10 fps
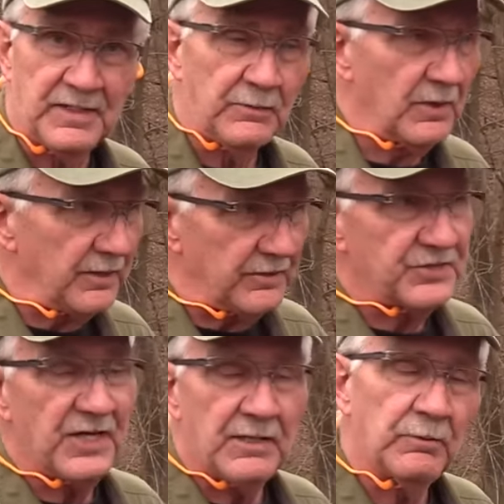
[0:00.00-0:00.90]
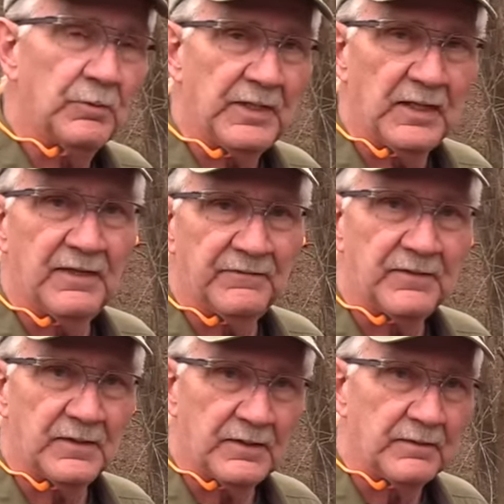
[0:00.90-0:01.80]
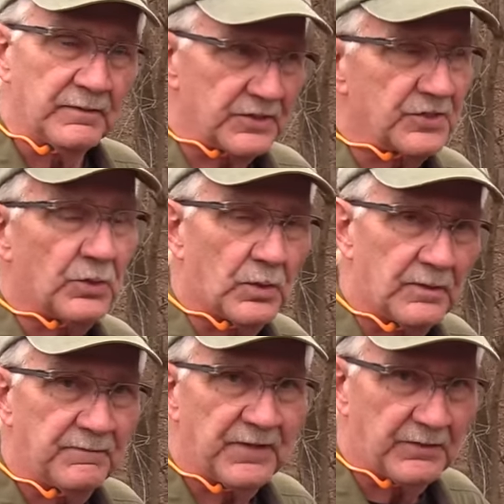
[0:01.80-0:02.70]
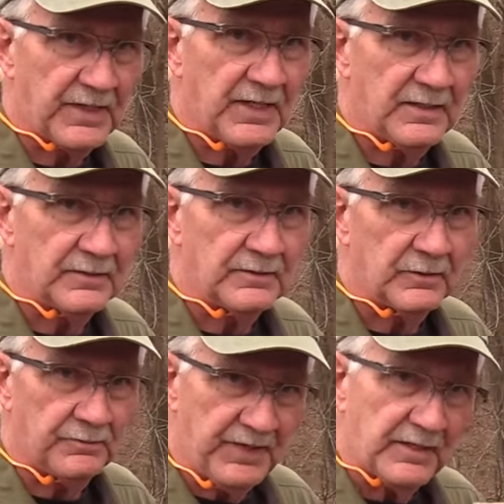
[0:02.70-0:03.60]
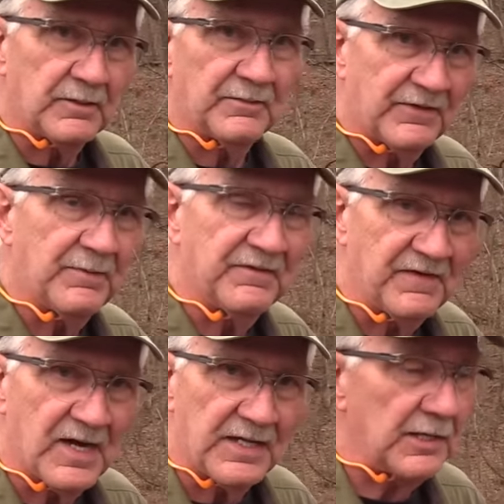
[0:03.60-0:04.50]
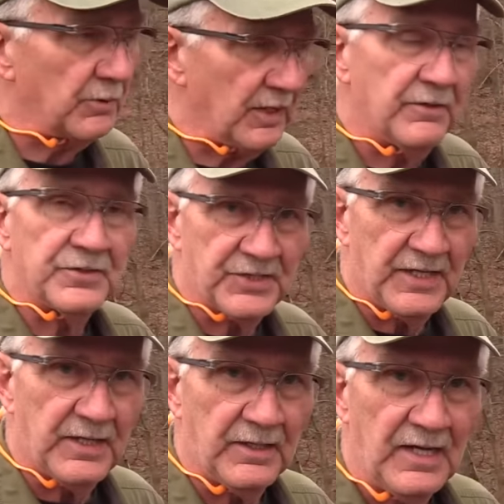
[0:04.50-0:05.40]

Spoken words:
There were others there when we left the store, okay? Or picked them from the vine. There were others there.